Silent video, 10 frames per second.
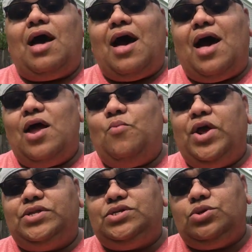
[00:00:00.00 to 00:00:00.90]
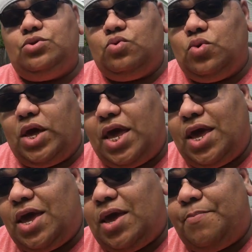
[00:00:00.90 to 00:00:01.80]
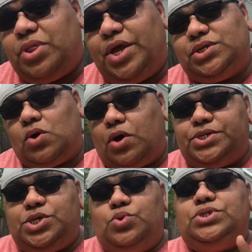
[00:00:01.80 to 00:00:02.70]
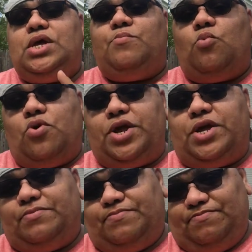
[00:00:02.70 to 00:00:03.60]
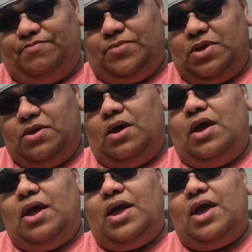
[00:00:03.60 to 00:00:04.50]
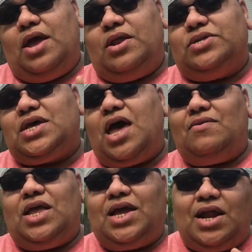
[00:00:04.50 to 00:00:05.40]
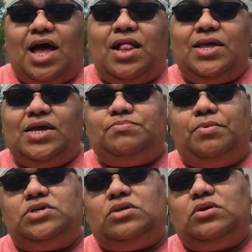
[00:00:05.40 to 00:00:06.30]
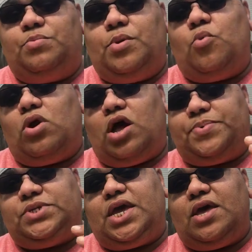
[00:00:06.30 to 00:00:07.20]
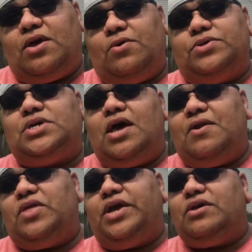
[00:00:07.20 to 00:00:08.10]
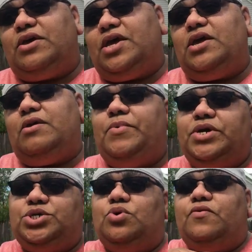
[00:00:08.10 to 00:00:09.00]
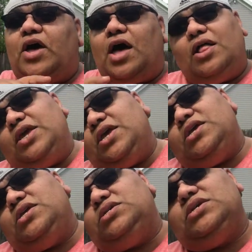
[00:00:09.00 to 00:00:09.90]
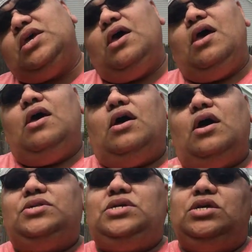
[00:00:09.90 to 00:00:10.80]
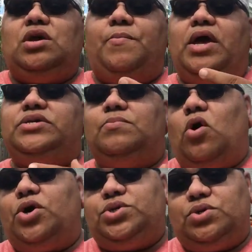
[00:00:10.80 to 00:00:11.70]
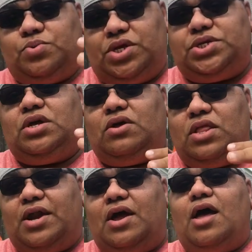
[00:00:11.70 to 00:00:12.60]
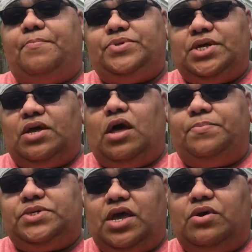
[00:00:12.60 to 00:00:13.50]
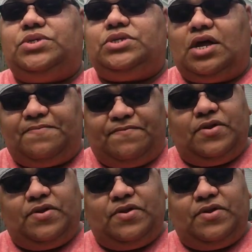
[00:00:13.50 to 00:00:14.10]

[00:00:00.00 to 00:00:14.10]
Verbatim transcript: I went to a place called Tuesday Morning. And it's kind of like an Ollie's, but it's a little bit more upscale. It's kind of like a mixture of Ollie's, uh, TJ Maxx, and Marshalls, where they sell a lot of ups upscale stuff.